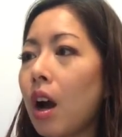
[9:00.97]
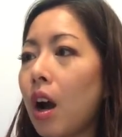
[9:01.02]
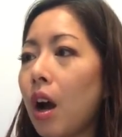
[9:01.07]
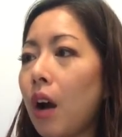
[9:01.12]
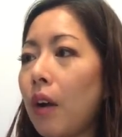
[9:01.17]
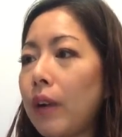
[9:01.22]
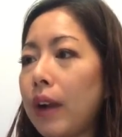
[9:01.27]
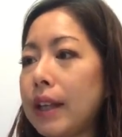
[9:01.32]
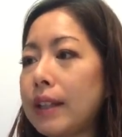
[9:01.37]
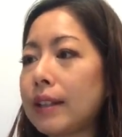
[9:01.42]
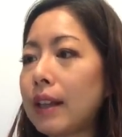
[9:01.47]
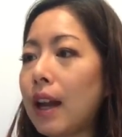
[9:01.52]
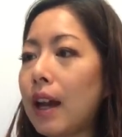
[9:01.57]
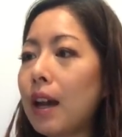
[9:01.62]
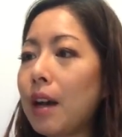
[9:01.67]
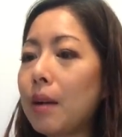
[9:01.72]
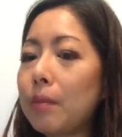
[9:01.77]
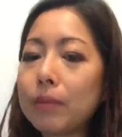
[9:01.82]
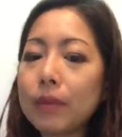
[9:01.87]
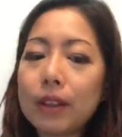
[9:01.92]
All right,
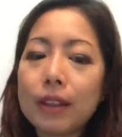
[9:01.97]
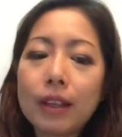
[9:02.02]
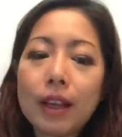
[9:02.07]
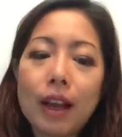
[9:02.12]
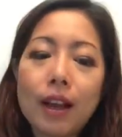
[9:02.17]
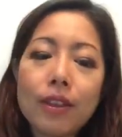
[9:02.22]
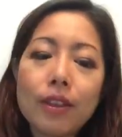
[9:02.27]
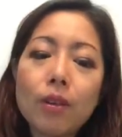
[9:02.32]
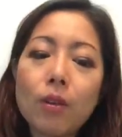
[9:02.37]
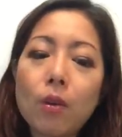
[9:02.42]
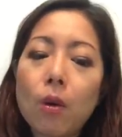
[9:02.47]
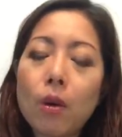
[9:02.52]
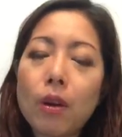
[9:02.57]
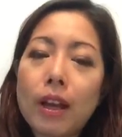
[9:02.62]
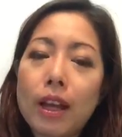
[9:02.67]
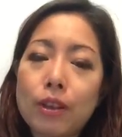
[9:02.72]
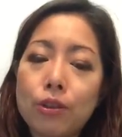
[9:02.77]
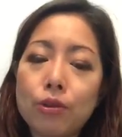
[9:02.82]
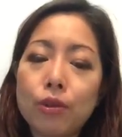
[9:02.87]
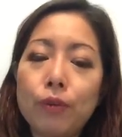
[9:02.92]
the other oil
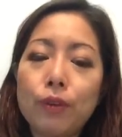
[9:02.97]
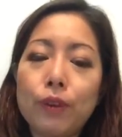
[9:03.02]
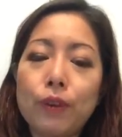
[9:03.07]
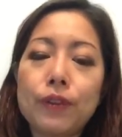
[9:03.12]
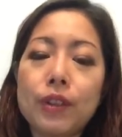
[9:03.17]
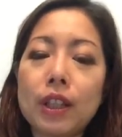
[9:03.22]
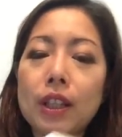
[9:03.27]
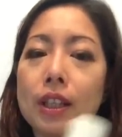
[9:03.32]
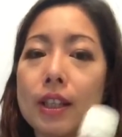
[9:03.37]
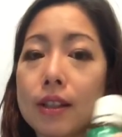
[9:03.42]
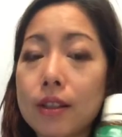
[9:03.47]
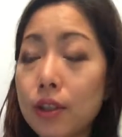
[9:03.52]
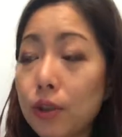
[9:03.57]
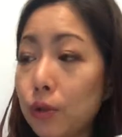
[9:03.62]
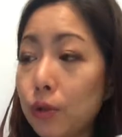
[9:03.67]
at 250 is the